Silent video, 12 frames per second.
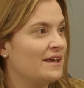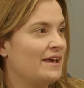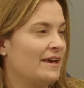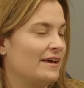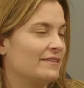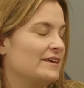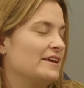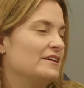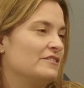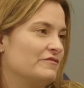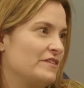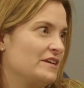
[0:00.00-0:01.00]
and the
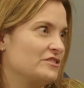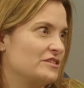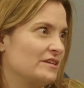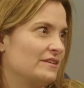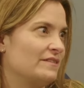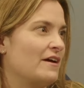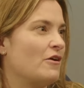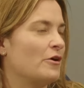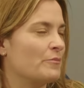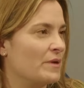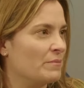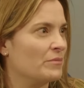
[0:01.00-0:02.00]
innovation that
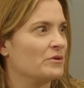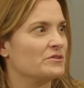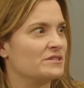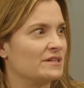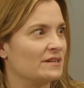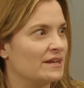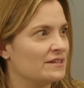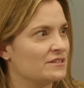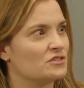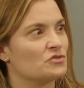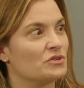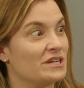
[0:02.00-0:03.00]
our members and
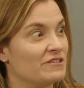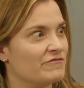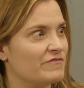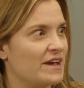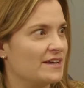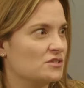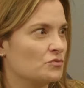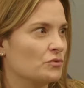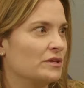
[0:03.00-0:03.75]
industry invest,